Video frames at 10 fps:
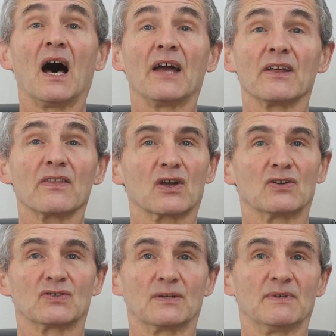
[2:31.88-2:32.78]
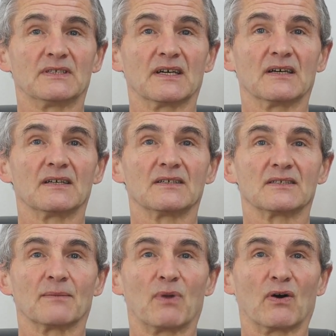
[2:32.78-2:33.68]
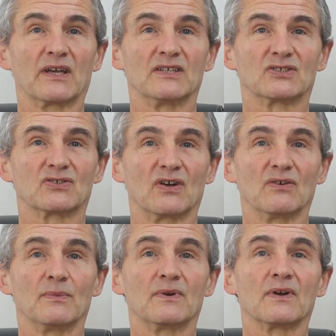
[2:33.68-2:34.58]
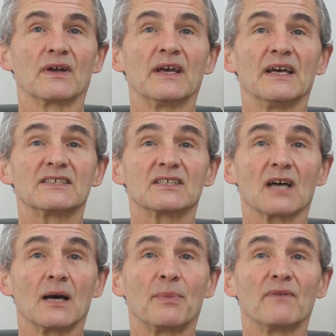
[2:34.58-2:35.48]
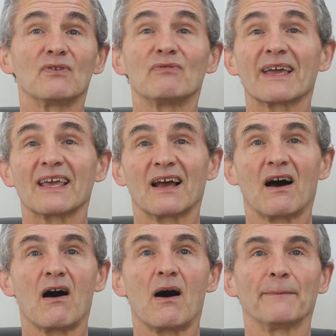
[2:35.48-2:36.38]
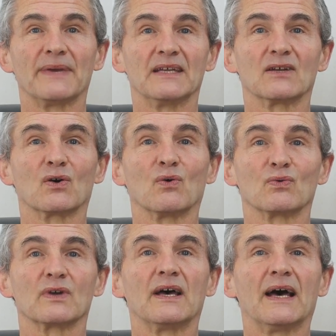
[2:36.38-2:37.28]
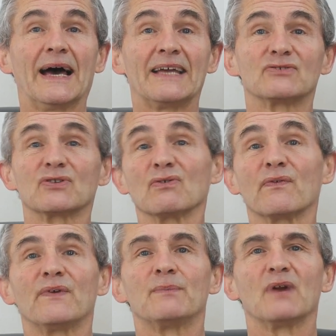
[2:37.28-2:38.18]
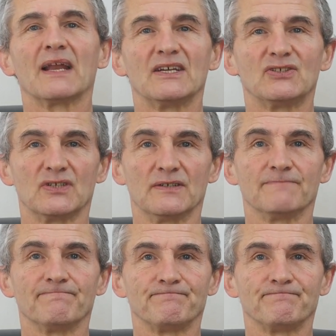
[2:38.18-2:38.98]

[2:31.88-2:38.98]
Another contributor to blockage stroke is a type of irregular heartbeat called atrial fibrillation,